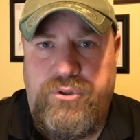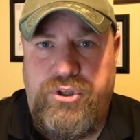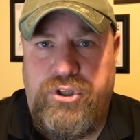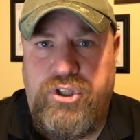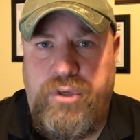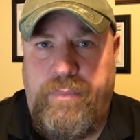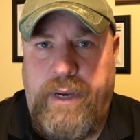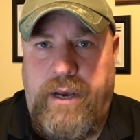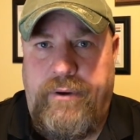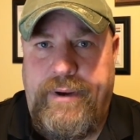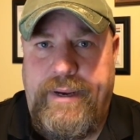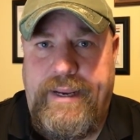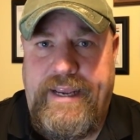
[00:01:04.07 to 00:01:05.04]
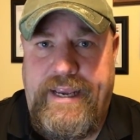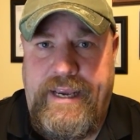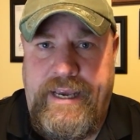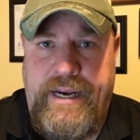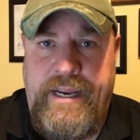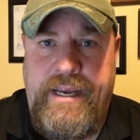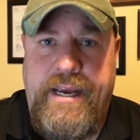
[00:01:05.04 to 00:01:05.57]
just about
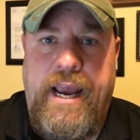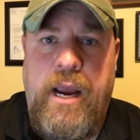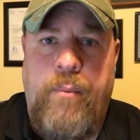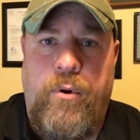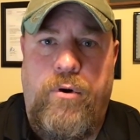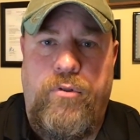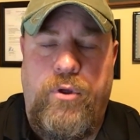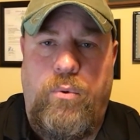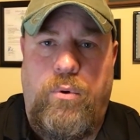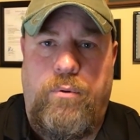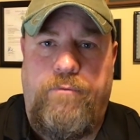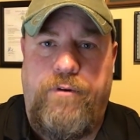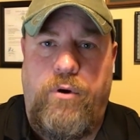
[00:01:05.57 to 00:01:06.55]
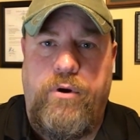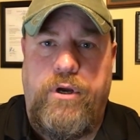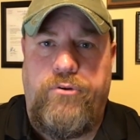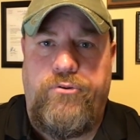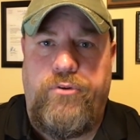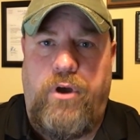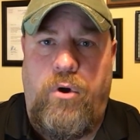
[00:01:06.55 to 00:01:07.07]
any camera that will
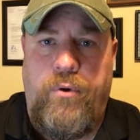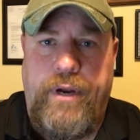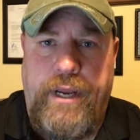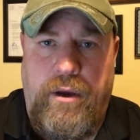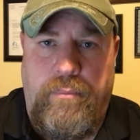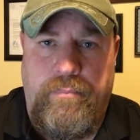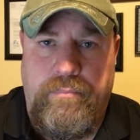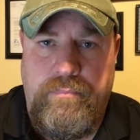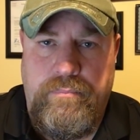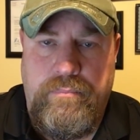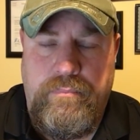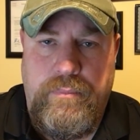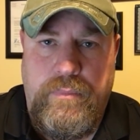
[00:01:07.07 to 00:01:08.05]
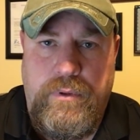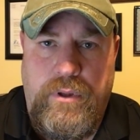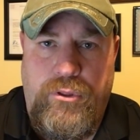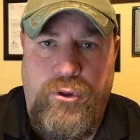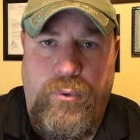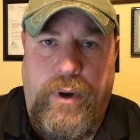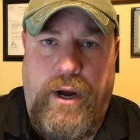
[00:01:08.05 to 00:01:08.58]
focus on him
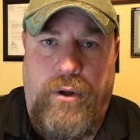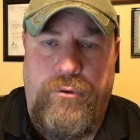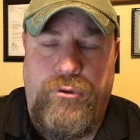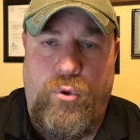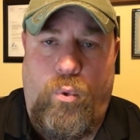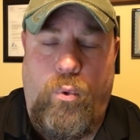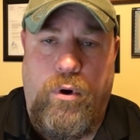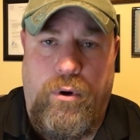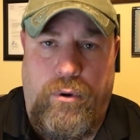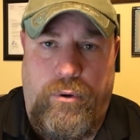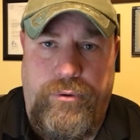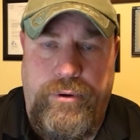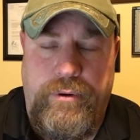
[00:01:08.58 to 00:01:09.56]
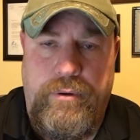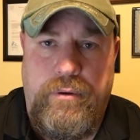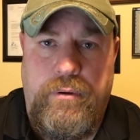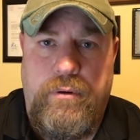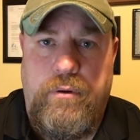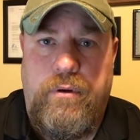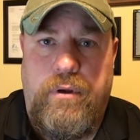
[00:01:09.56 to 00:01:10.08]
throughout the world,
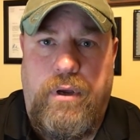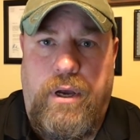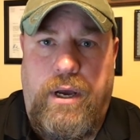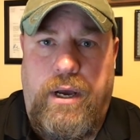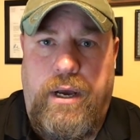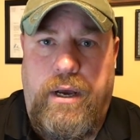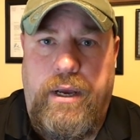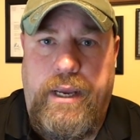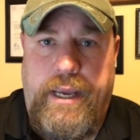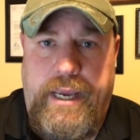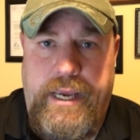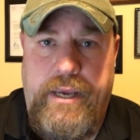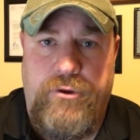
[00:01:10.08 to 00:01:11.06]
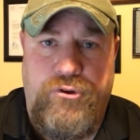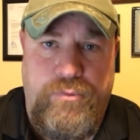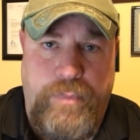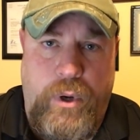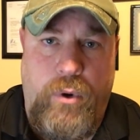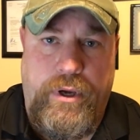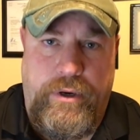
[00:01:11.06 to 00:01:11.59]
he has
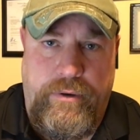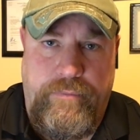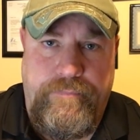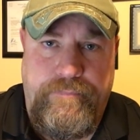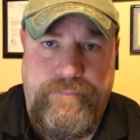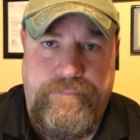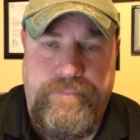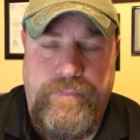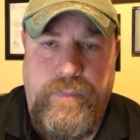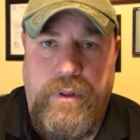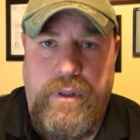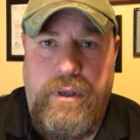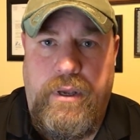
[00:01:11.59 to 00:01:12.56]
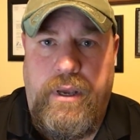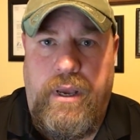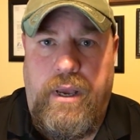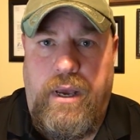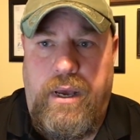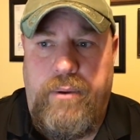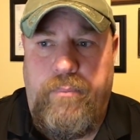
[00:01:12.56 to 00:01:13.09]
spoken.
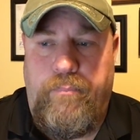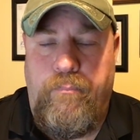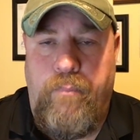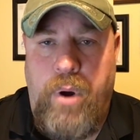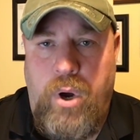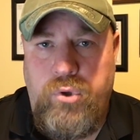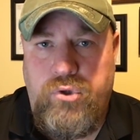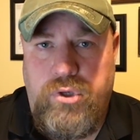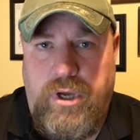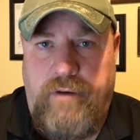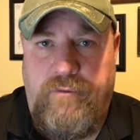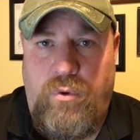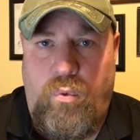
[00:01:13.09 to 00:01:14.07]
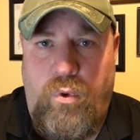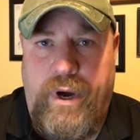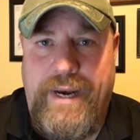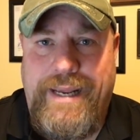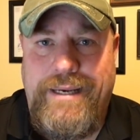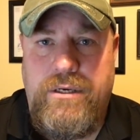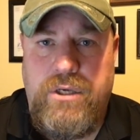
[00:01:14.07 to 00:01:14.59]
Most of
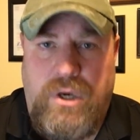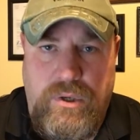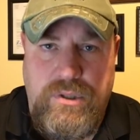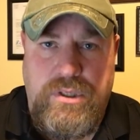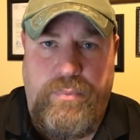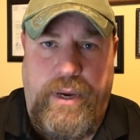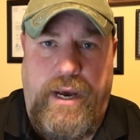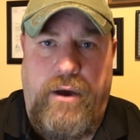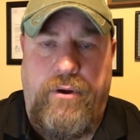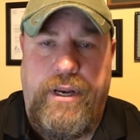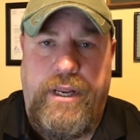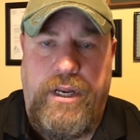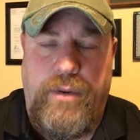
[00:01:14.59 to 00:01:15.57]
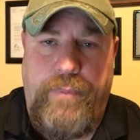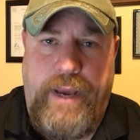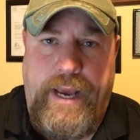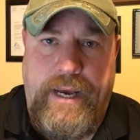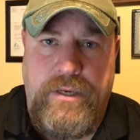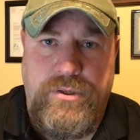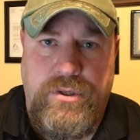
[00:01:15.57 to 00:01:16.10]
what he talks about in the
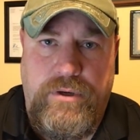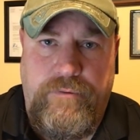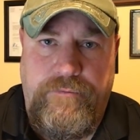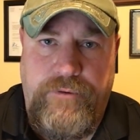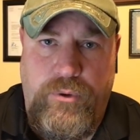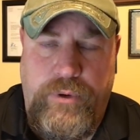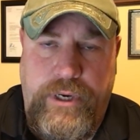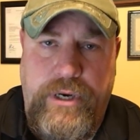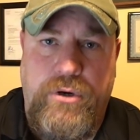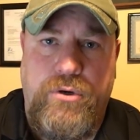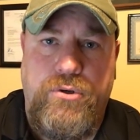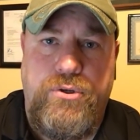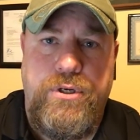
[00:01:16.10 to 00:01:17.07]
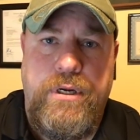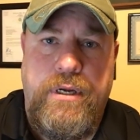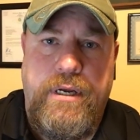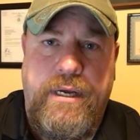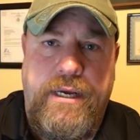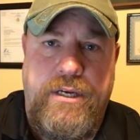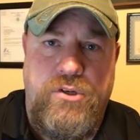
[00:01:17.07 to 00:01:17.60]
past few years
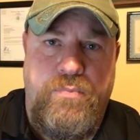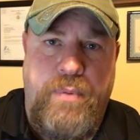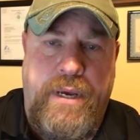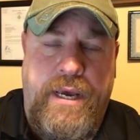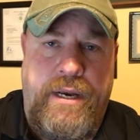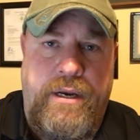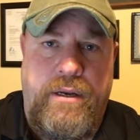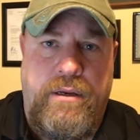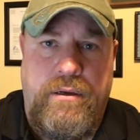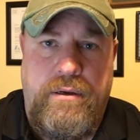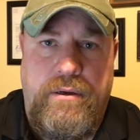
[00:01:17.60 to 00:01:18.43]
has been